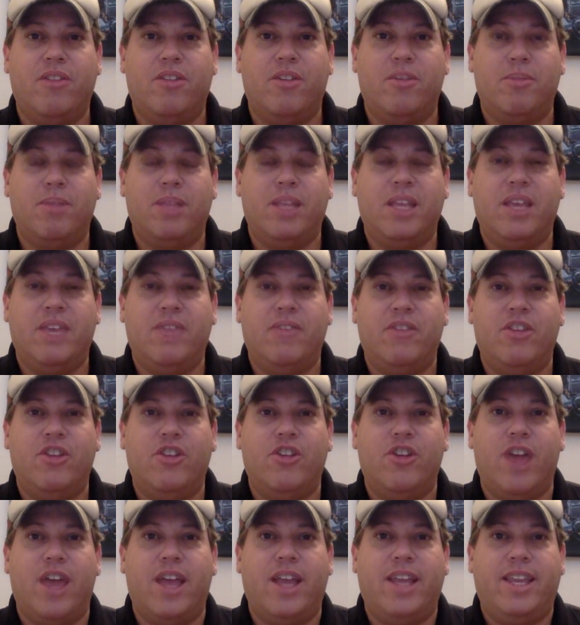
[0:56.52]
to believe in
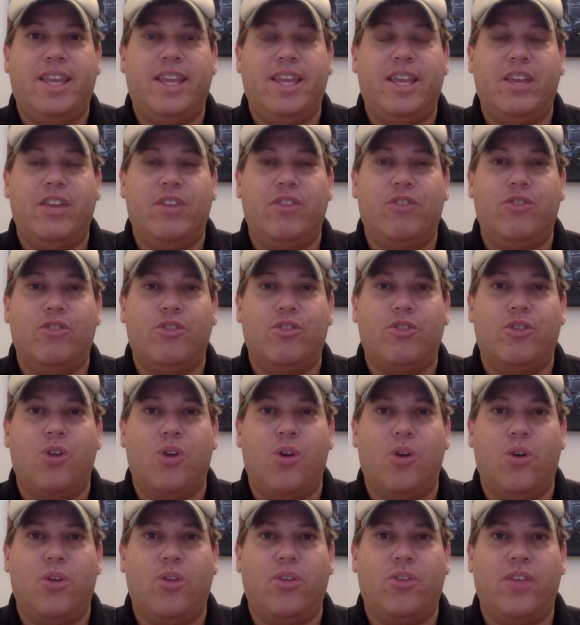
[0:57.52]
your ideas, your
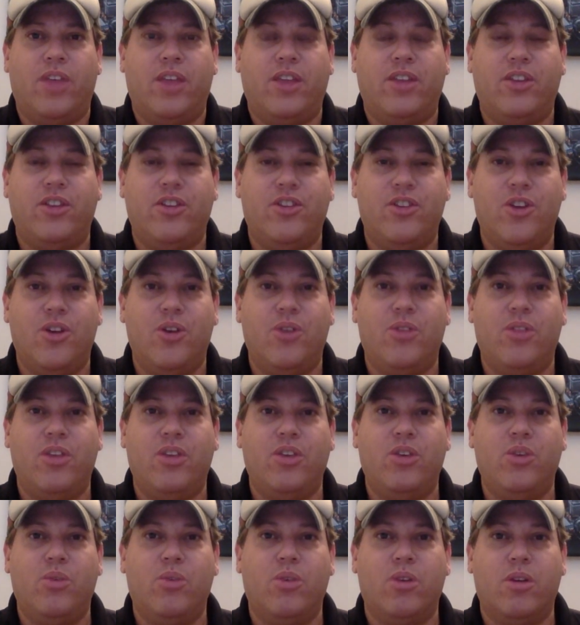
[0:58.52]
goals, and to know
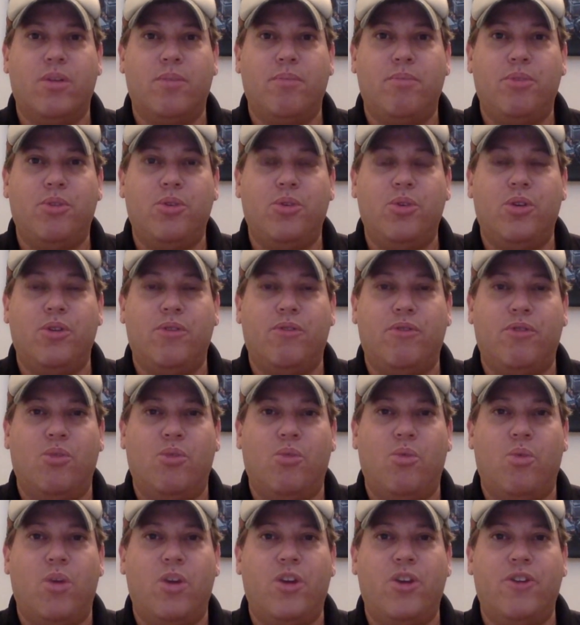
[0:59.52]
that you are
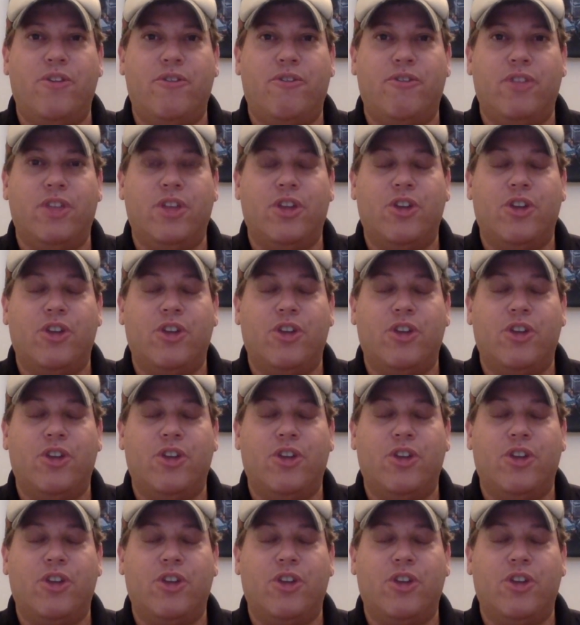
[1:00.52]
beautiful, wonderful,